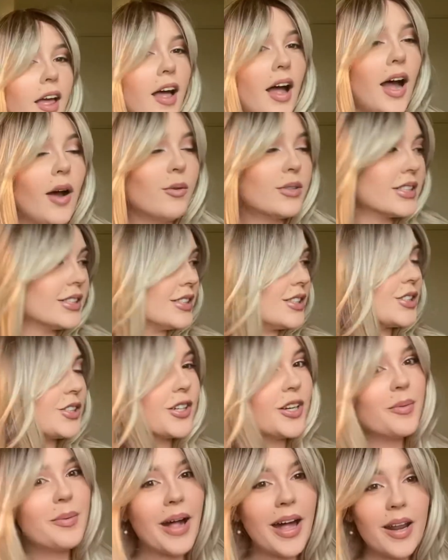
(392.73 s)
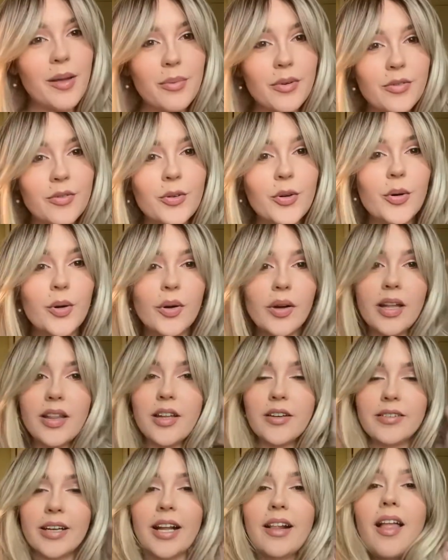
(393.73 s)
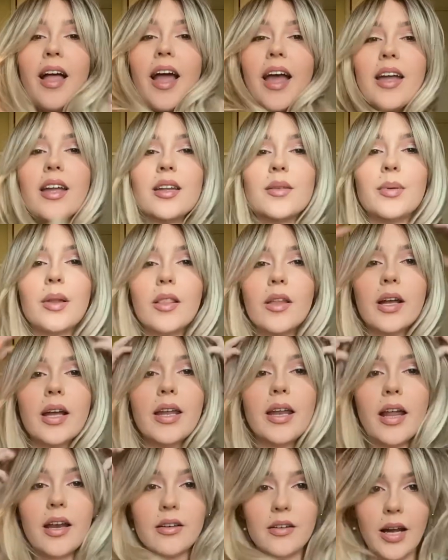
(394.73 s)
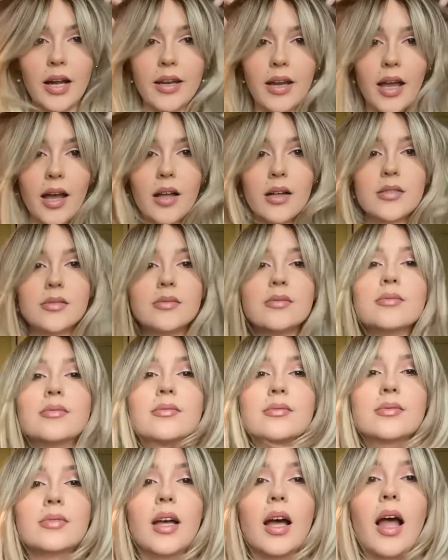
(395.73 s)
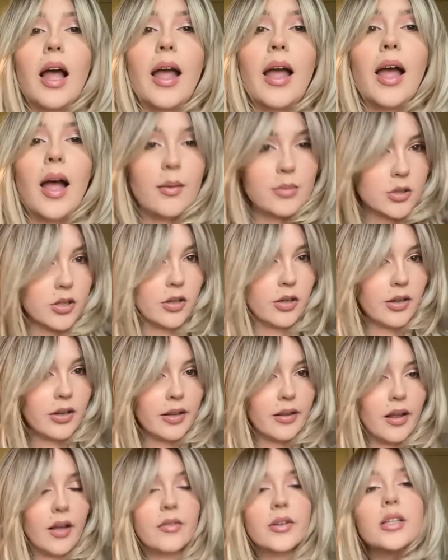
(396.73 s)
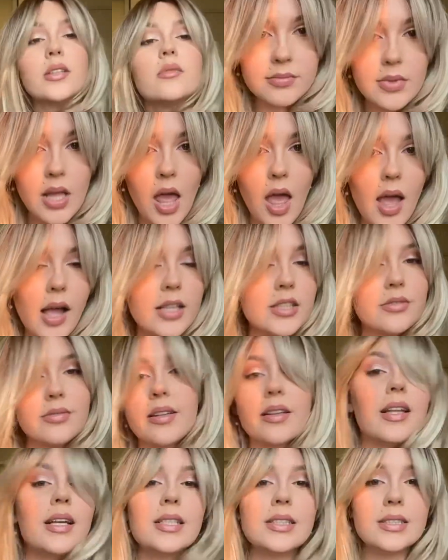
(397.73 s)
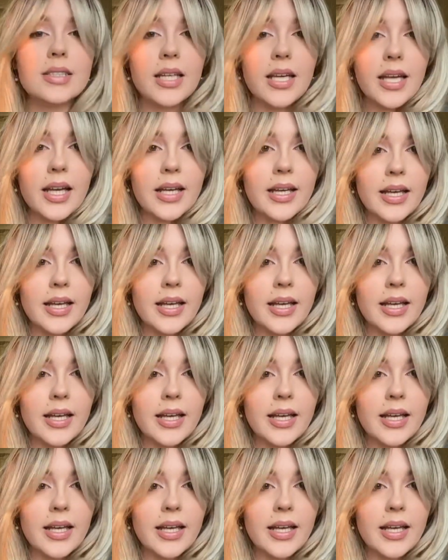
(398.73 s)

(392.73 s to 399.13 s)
I wasn't sure about it before in the ring light, but looking at it right now, I absolutely love it. It's realistic,